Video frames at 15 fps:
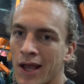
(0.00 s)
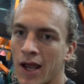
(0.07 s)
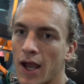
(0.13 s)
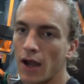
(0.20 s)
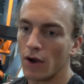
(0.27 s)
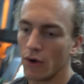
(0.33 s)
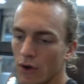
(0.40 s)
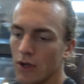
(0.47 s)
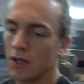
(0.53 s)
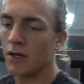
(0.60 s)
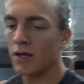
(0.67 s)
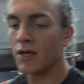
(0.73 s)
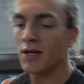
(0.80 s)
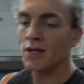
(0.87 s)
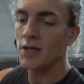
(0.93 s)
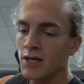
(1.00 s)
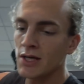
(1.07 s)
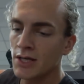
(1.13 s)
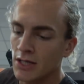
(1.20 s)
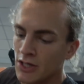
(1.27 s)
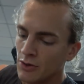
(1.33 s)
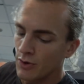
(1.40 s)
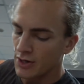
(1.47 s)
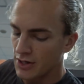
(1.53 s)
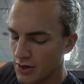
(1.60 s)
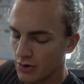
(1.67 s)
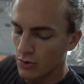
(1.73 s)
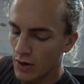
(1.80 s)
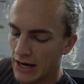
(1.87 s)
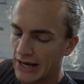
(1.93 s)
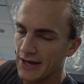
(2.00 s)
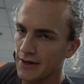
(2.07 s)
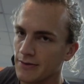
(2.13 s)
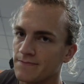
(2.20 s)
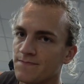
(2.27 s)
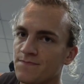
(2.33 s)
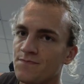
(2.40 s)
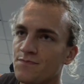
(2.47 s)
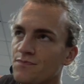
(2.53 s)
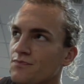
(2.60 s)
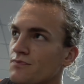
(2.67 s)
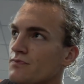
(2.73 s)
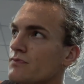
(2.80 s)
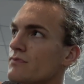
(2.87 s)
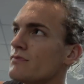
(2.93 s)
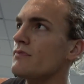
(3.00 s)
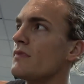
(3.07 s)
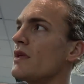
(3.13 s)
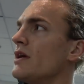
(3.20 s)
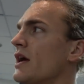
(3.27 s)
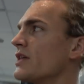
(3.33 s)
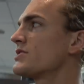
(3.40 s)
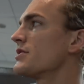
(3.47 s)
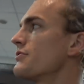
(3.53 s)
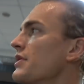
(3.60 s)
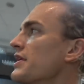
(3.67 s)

how when you're away, it actually